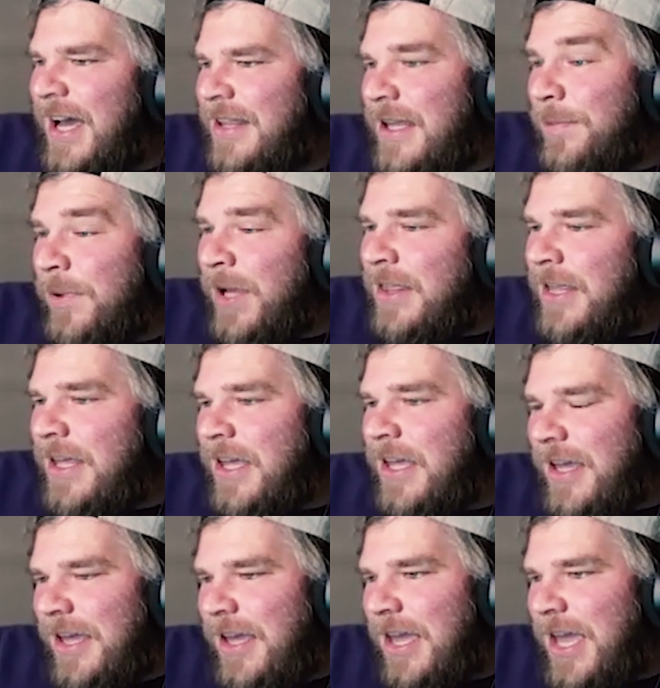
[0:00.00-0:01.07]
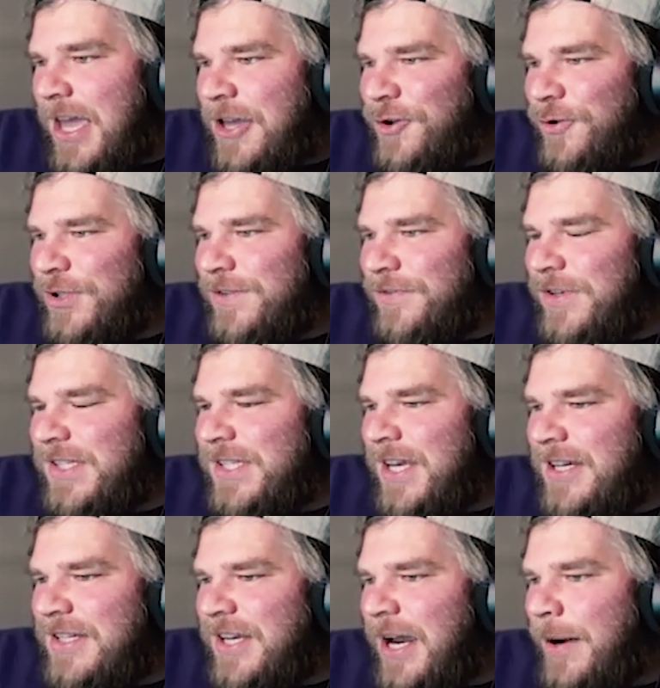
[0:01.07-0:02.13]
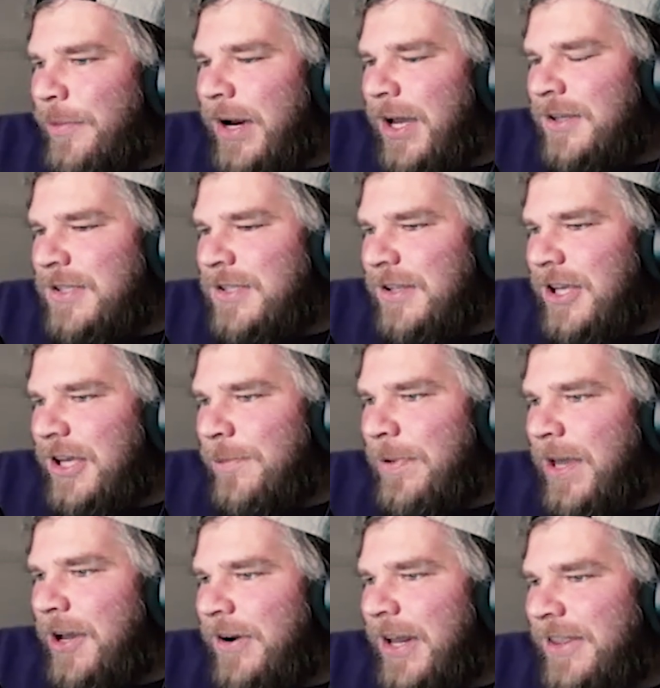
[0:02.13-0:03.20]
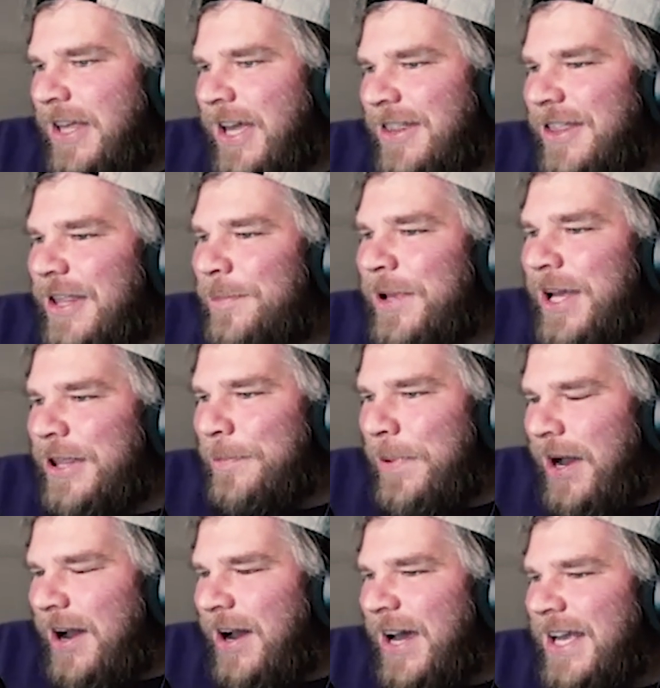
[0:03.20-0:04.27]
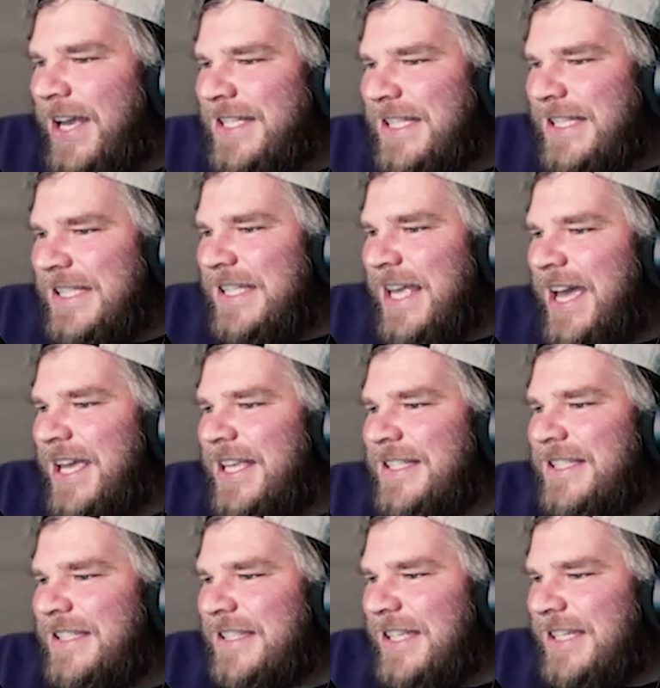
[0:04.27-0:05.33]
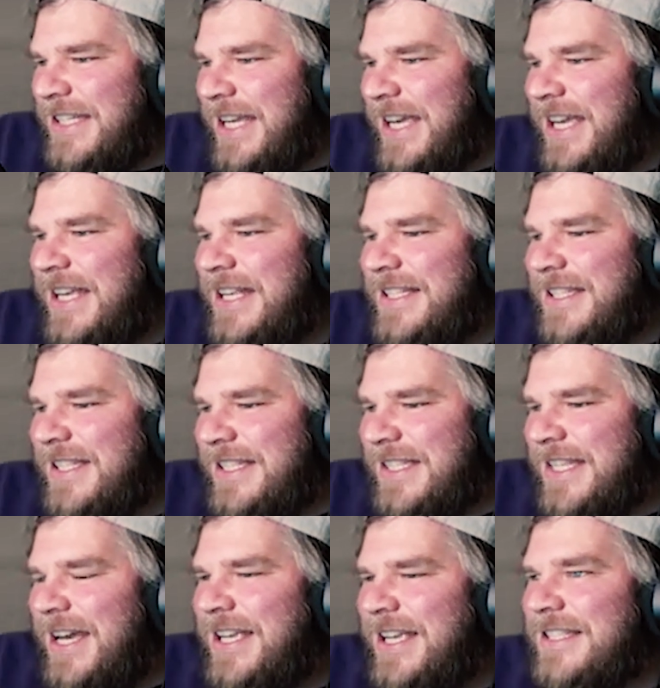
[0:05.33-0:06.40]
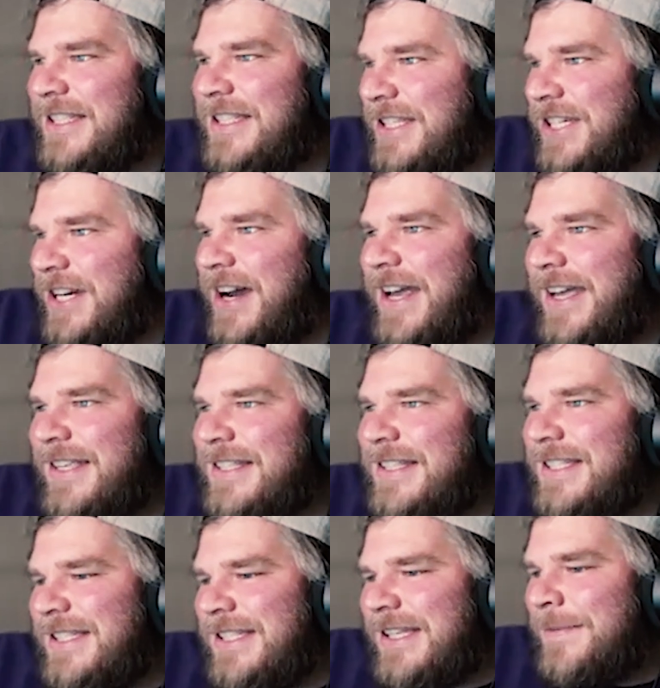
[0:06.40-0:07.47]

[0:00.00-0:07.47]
They play the Eagles for a second time round, so they get bailed out there. Then they play the Pies, the Saints, the Dees, the Suns, the Giants.